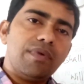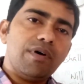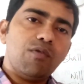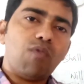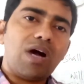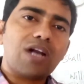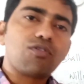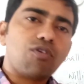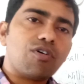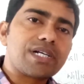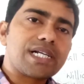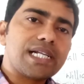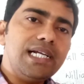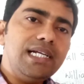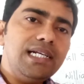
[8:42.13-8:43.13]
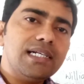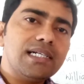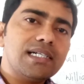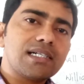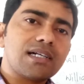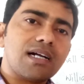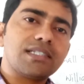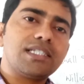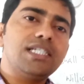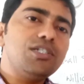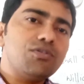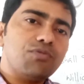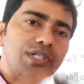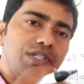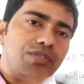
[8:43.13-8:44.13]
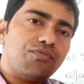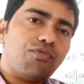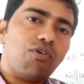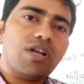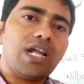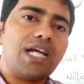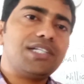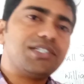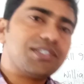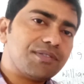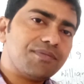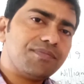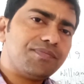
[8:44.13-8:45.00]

One quatrain consists with 4 lines.